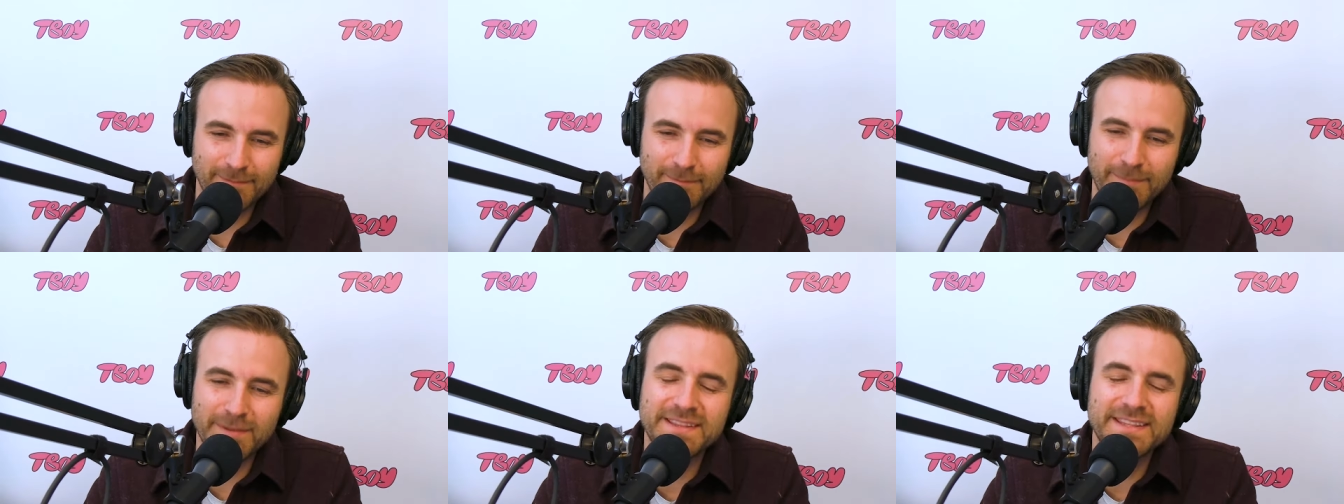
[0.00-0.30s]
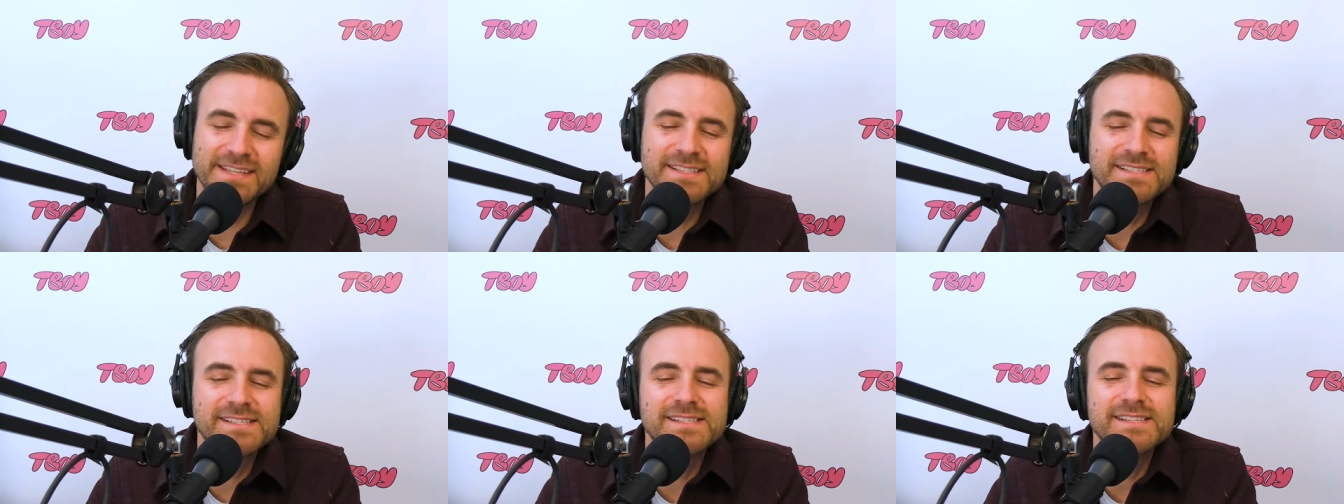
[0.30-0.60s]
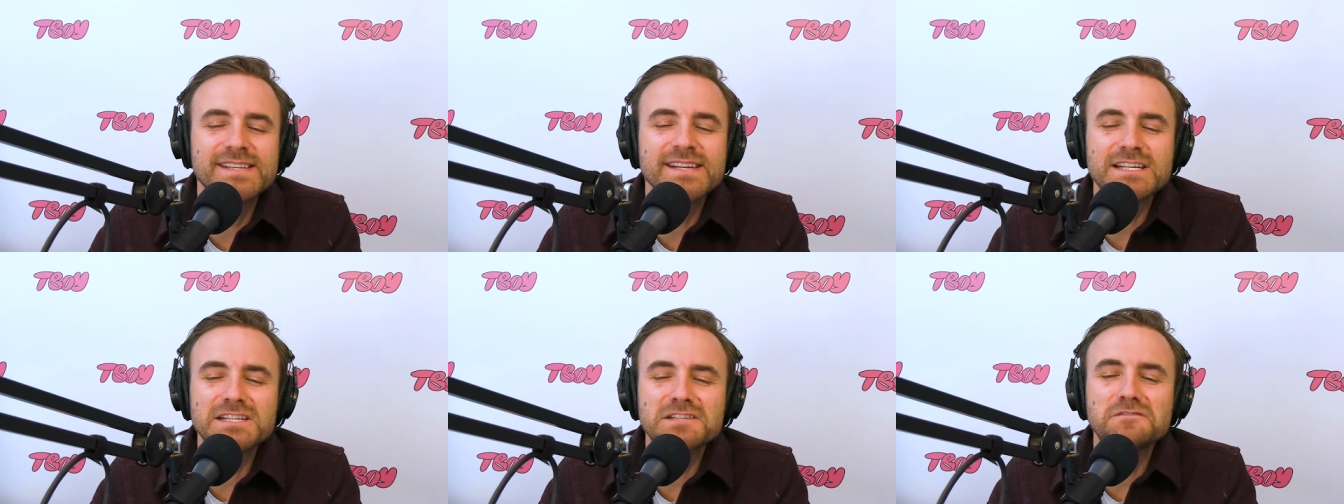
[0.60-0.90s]
But
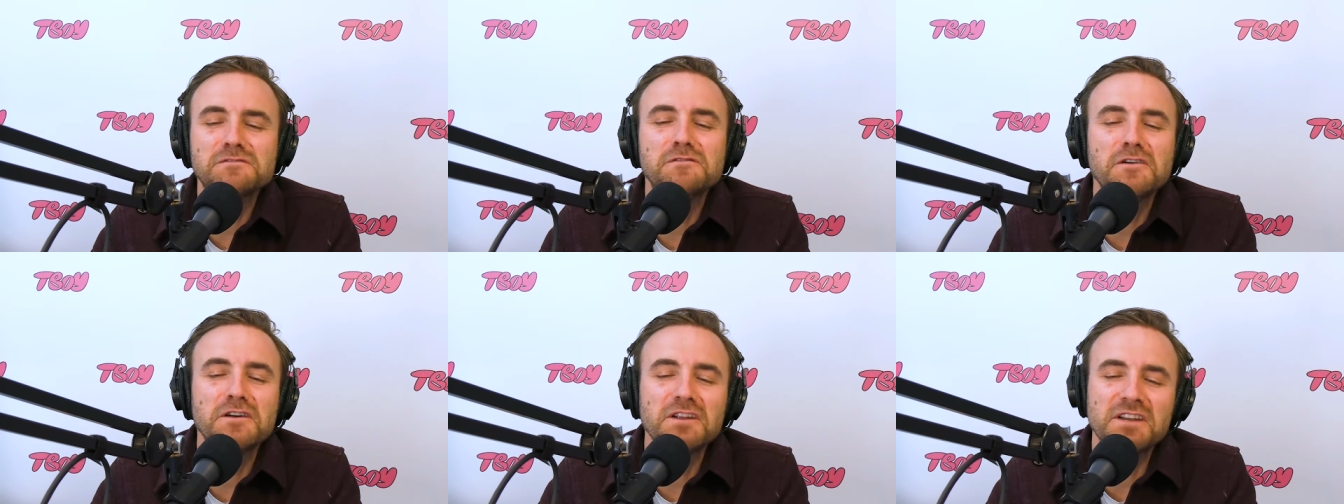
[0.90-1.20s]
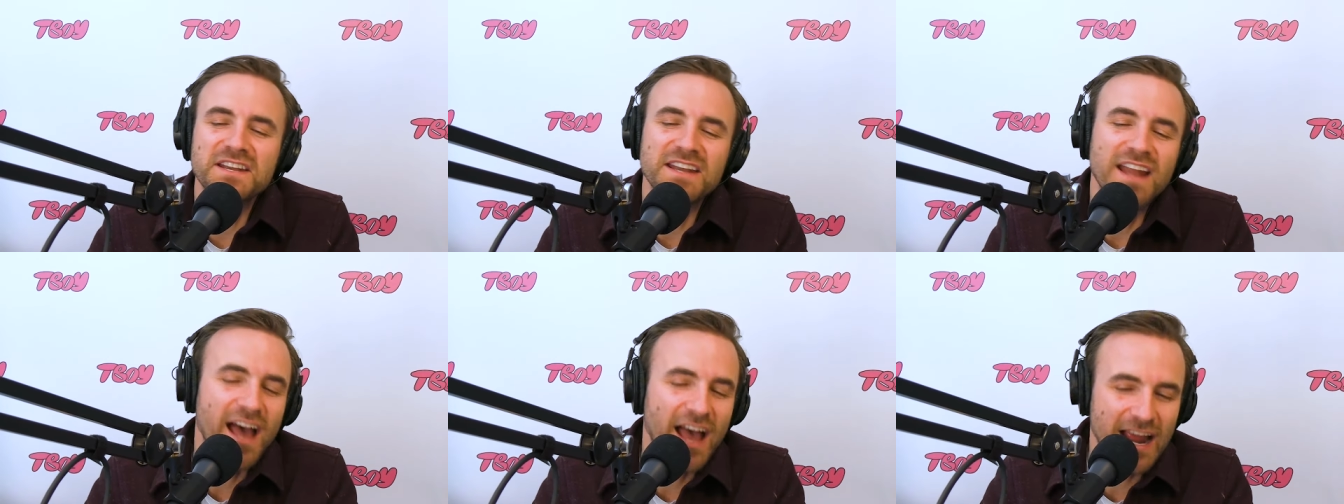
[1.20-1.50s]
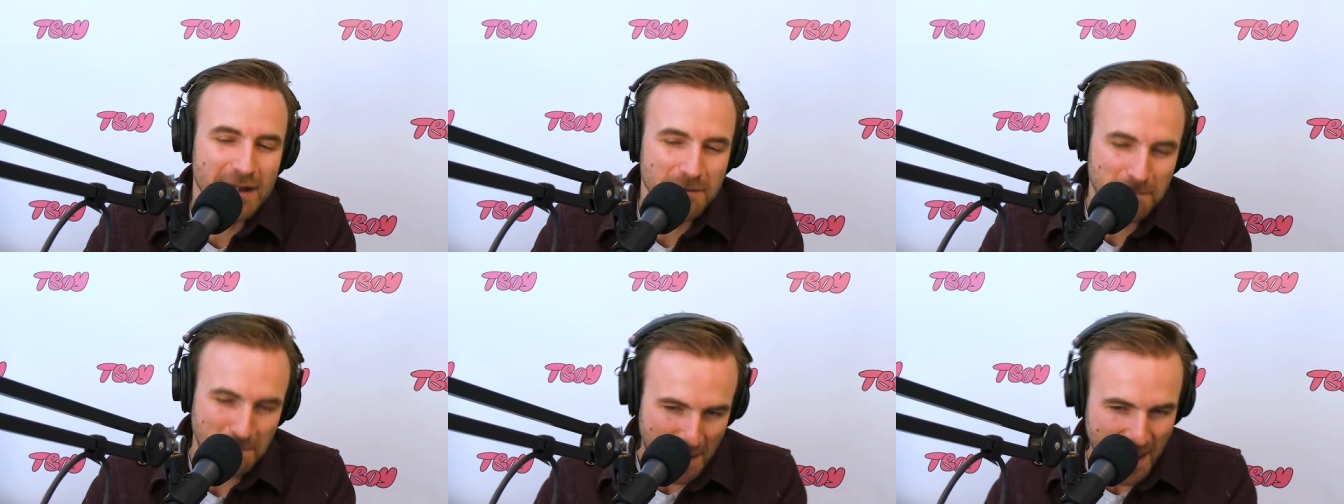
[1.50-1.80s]
this
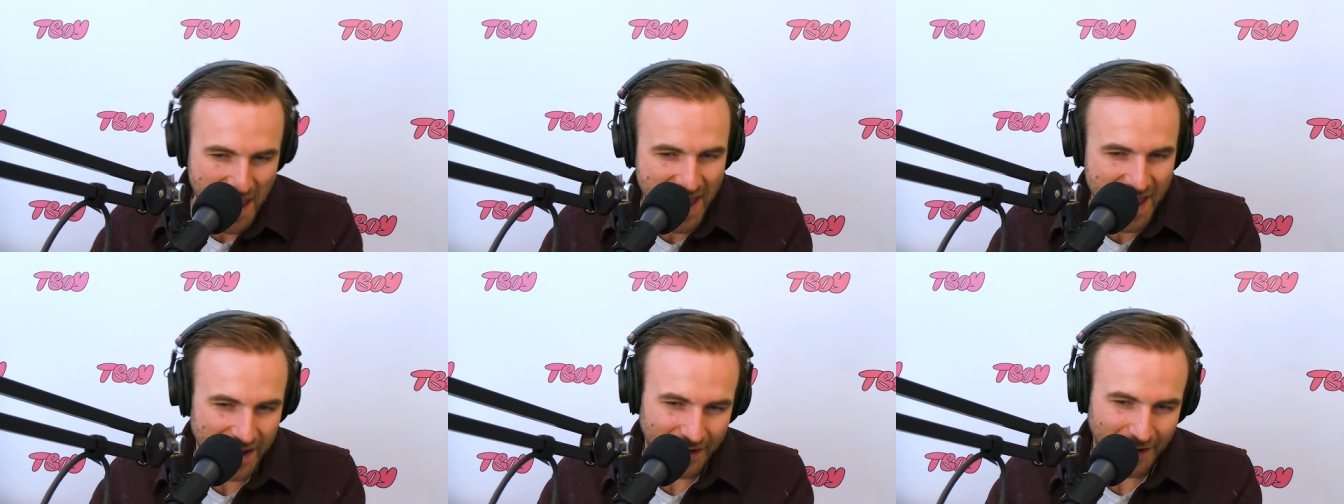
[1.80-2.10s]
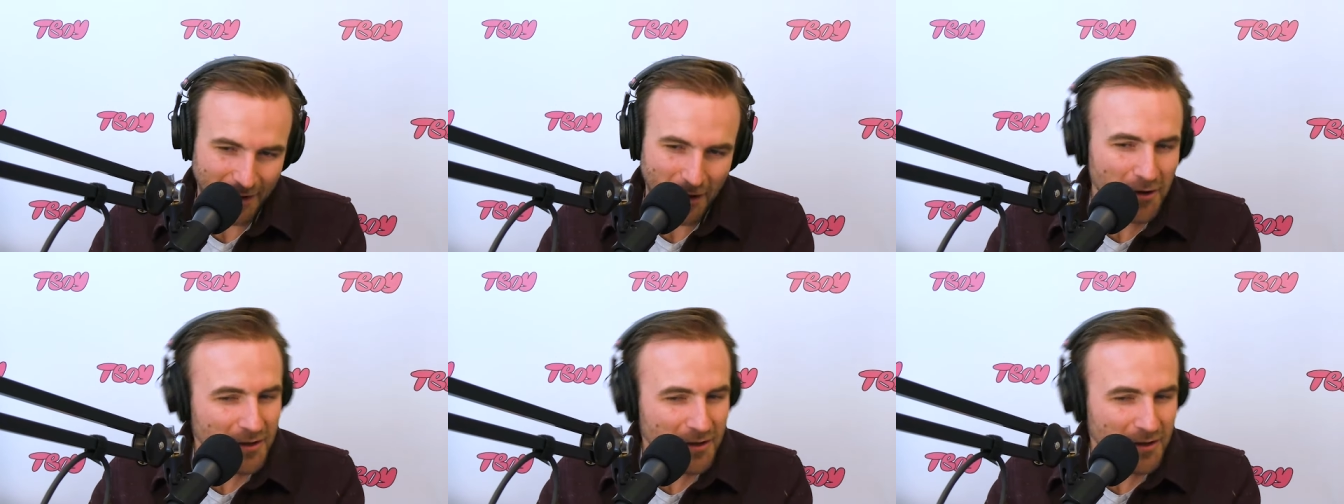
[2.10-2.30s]
6'9" man